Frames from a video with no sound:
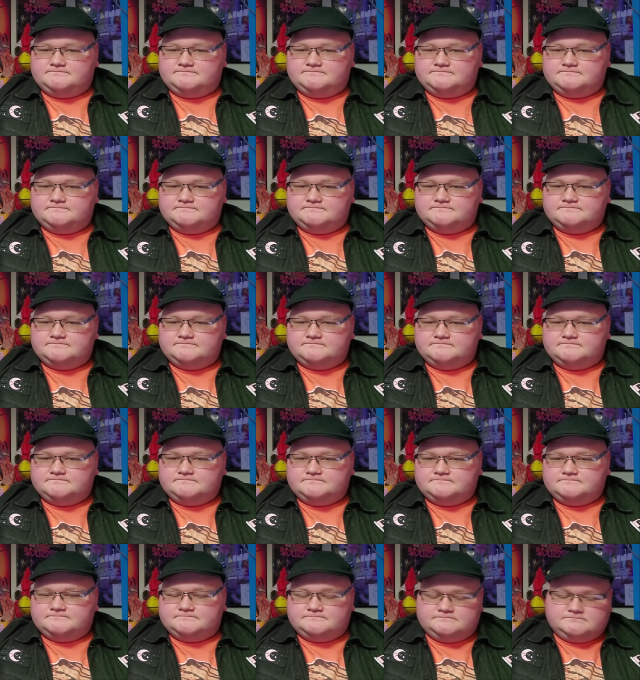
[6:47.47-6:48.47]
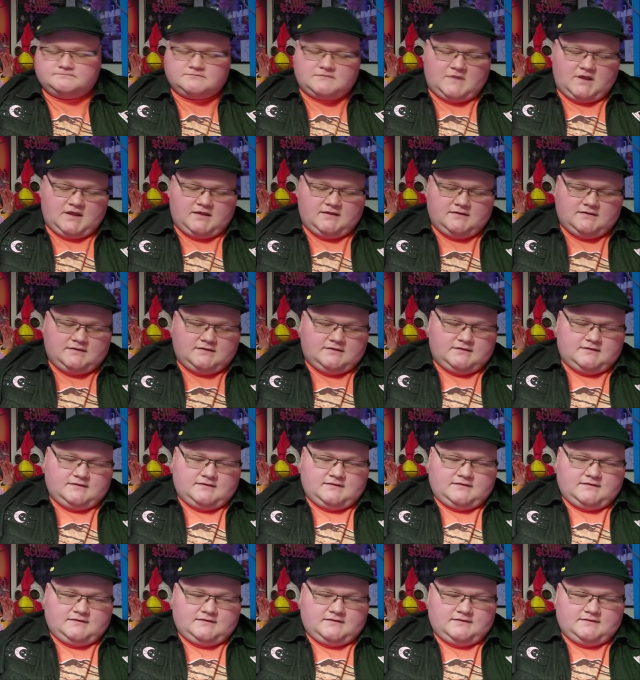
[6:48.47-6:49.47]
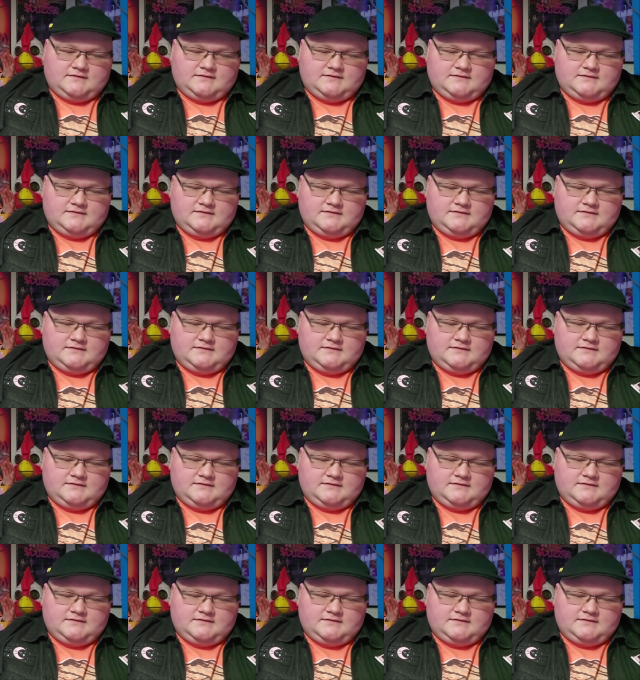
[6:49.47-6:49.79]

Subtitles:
(no one is talking)